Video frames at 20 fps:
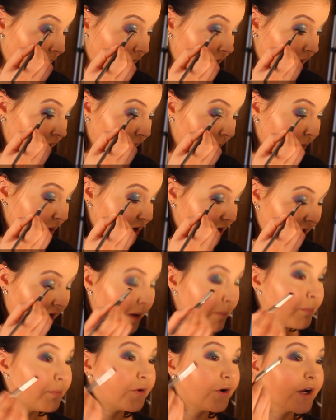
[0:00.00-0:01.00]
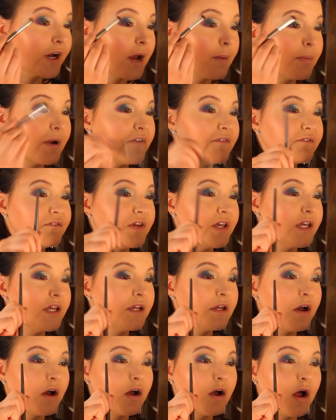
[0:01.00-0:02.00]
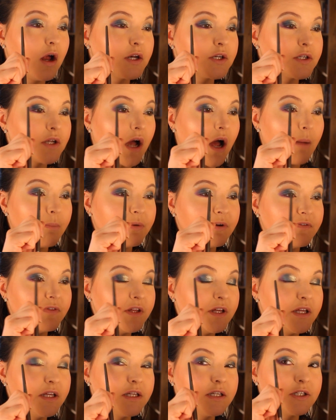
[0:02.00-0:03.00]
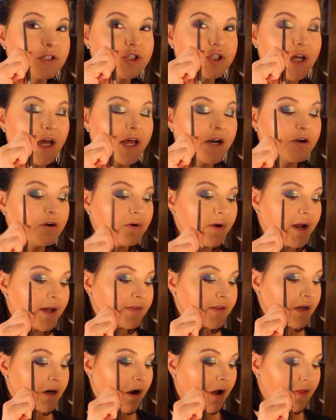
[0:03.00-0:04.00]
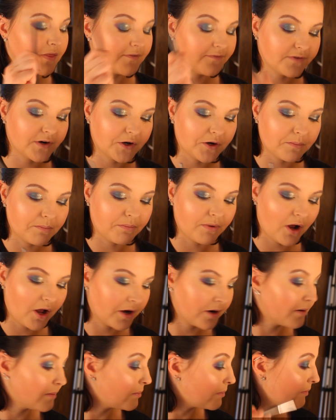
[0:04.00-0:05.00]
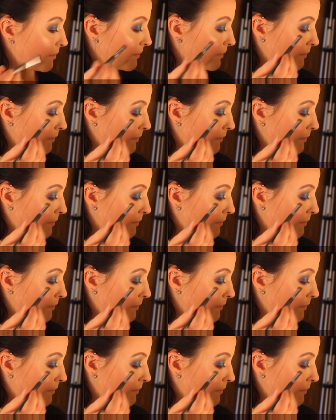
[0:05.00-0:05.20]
And bring up a V on top of the shadow and then on the very bottom.